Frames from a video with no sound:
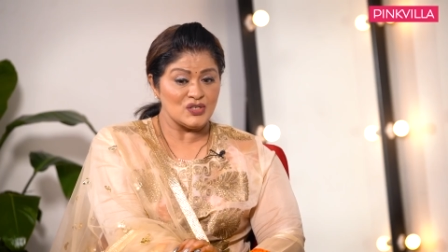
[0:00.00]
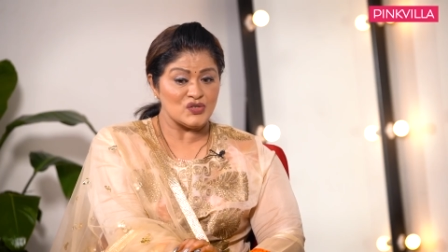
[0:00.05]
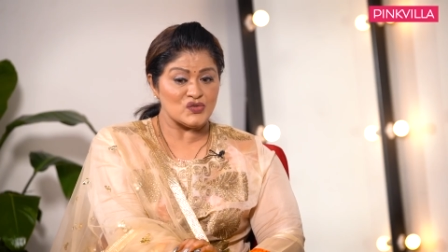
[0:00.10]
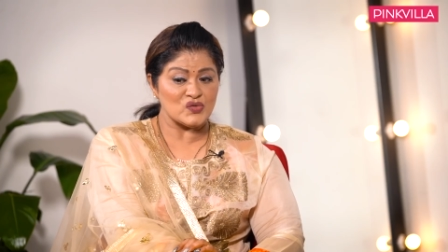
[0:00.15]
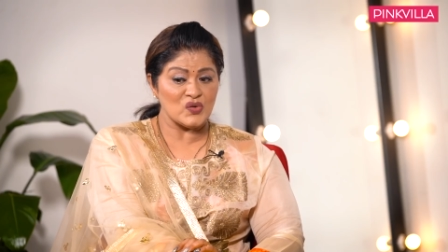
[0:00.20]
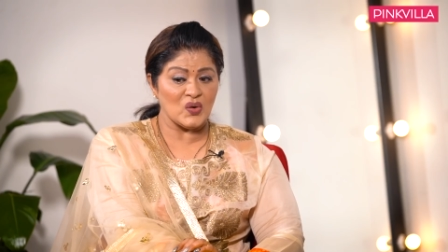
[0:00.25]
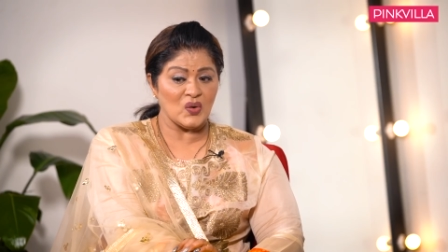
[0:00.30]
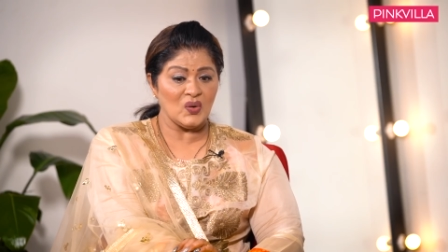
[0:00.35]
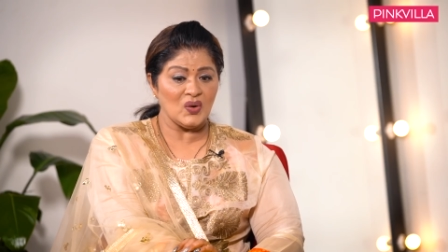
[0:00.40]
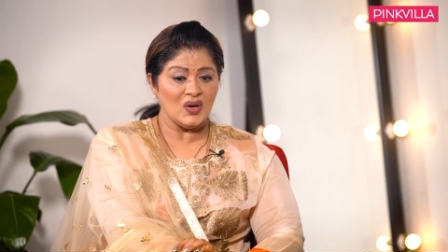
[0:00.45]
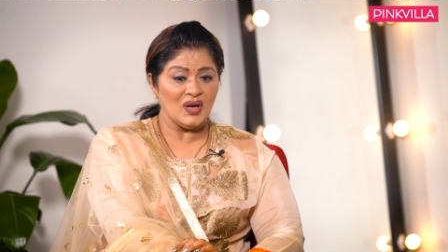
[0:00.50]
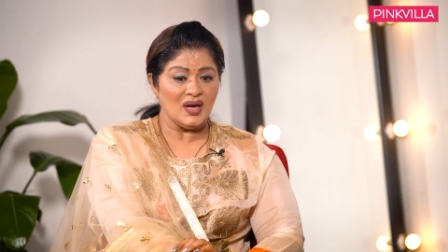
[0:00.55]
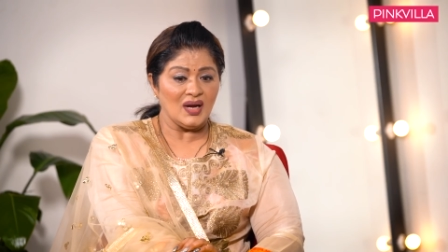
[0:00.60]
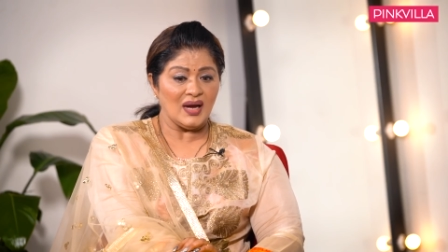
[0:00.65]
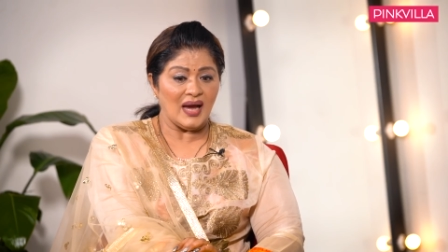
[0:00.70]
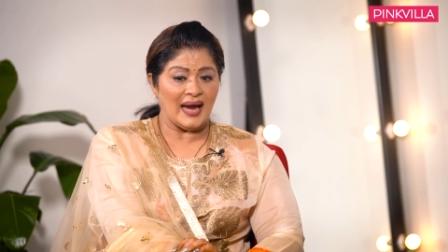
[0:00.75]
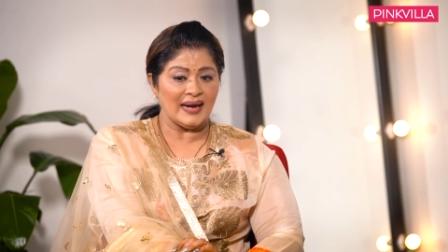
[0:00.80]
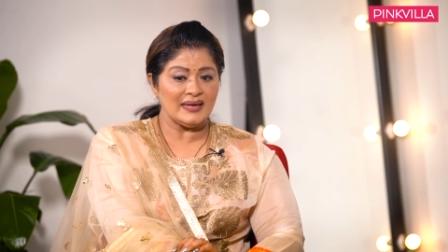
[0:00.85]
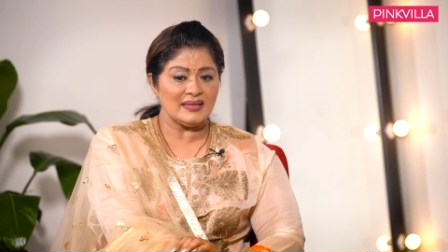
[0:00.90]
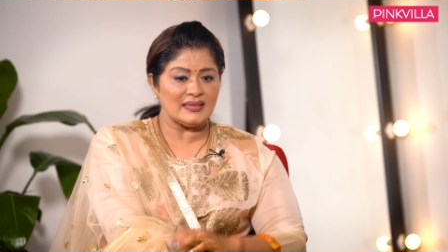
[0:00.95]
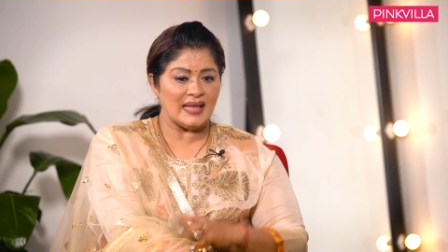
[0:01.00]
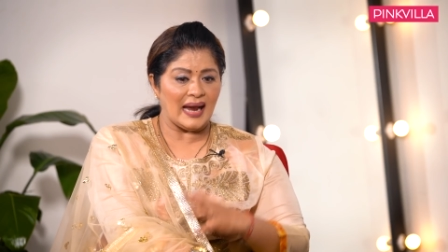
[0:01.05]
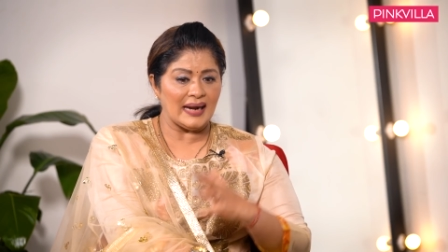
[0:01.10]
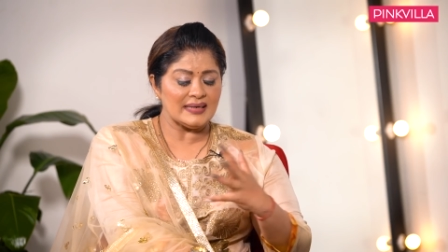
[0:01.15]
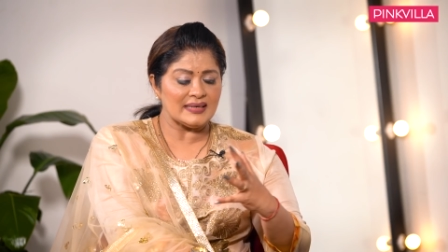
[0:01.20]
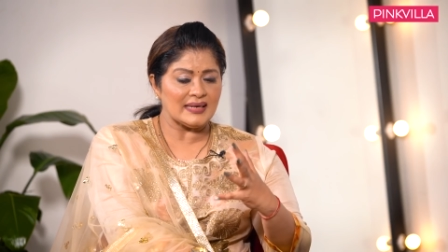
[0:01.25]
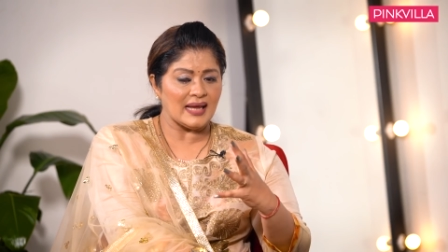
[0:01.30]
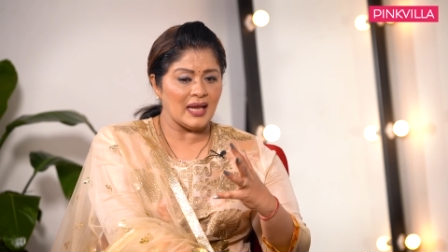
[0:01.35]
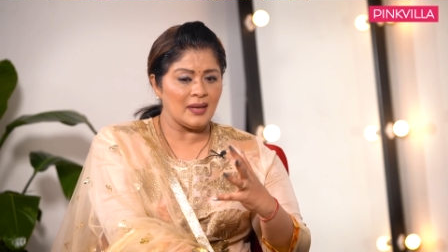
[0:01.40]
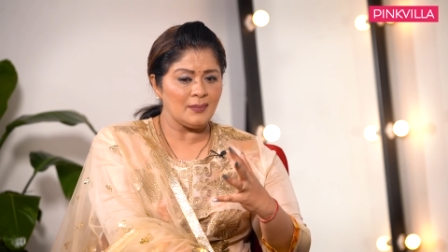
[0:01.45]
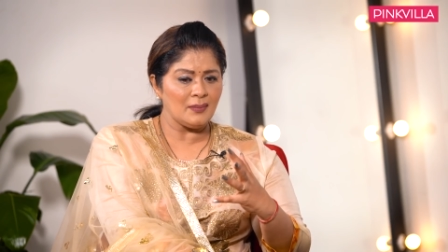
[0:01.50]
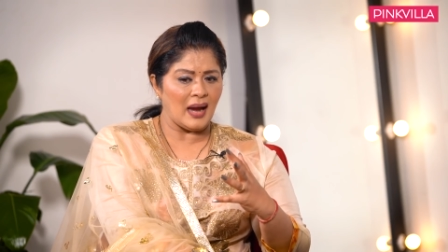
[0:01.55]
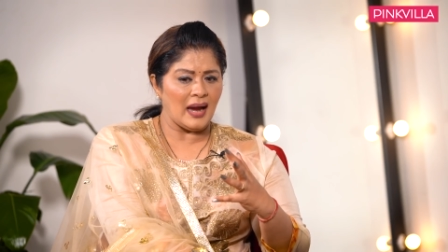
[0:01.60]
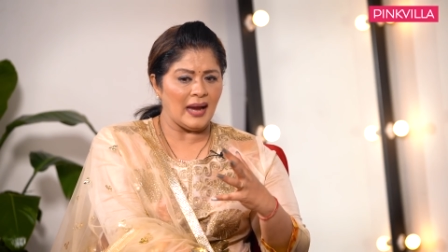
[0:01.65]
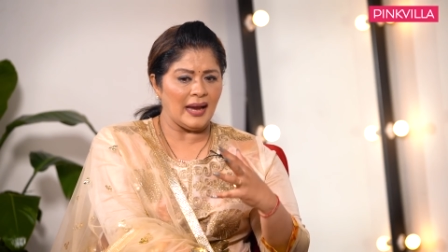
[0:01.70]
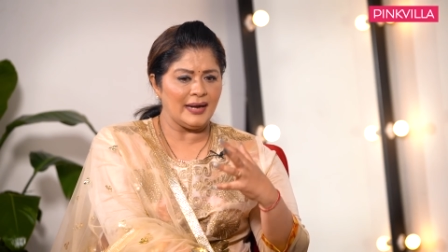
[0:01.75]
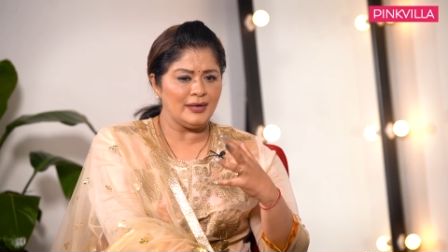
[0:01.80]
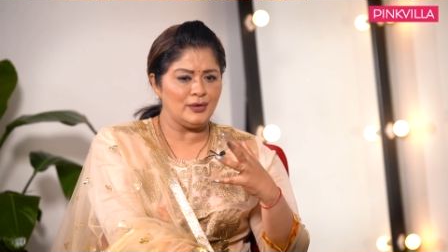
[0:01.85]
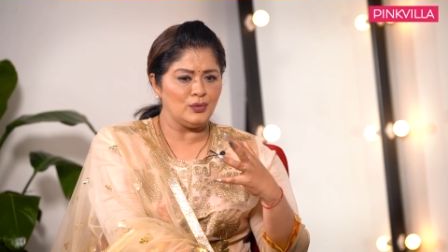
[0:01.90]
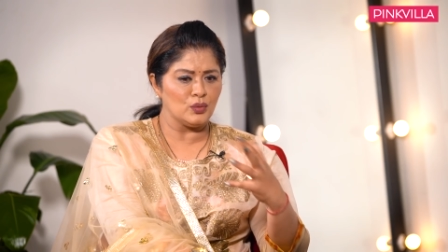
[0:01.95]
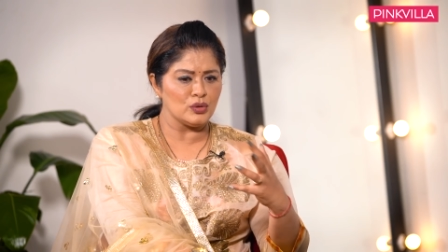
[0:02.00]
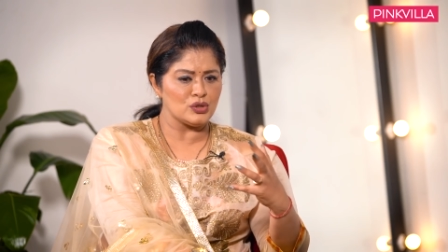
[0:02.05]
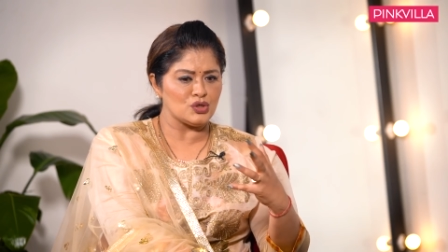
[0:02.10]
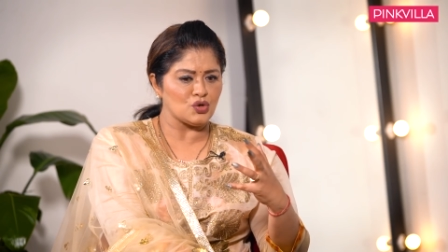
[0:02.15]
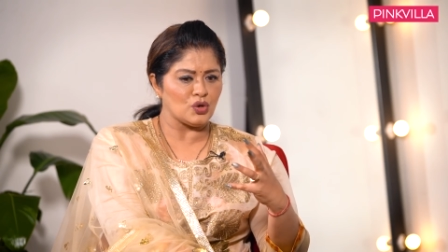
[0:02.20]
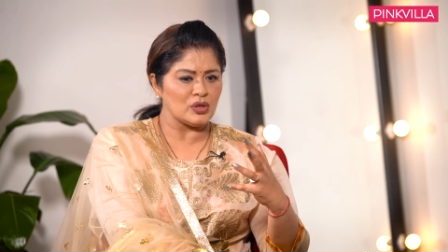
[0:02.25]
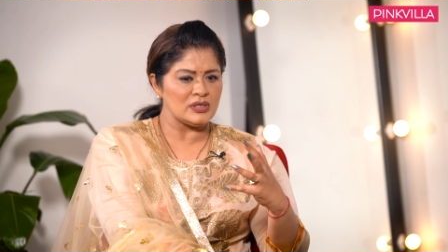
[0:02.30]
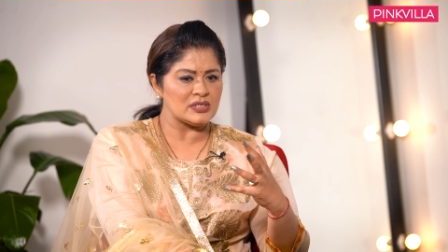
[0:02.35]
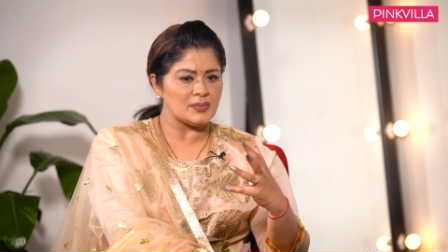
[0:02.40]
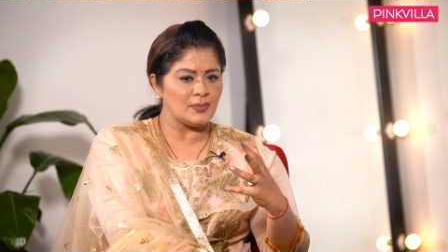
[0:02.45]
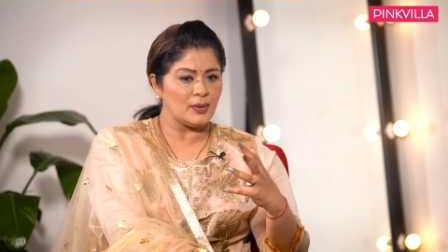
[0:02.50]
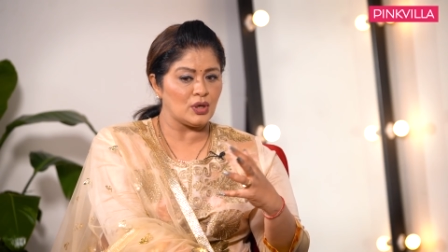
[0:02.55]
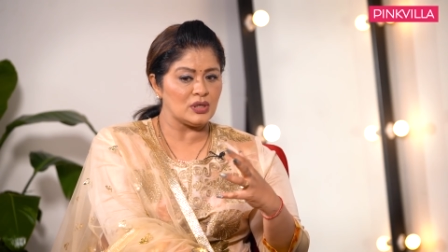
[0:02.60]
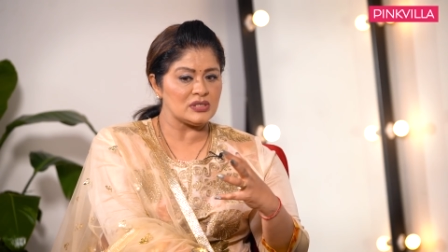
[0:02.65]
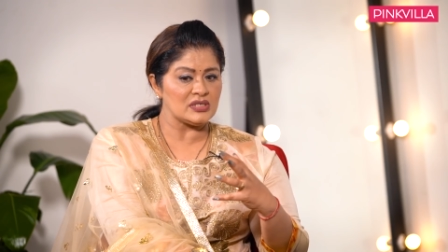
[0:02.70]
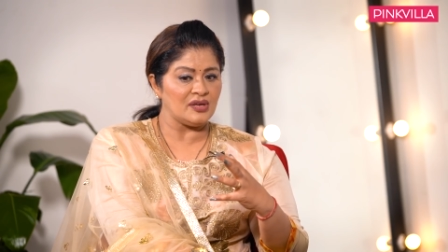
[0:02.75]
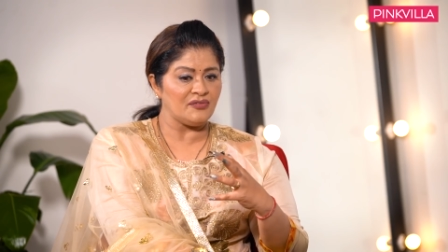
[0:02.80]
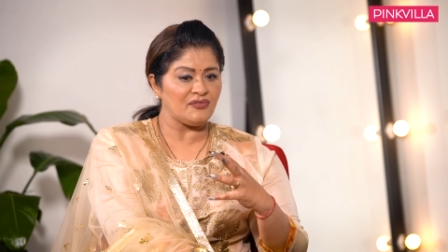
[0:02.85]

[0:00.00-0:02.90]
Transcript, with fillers: so at that time, I had no choice because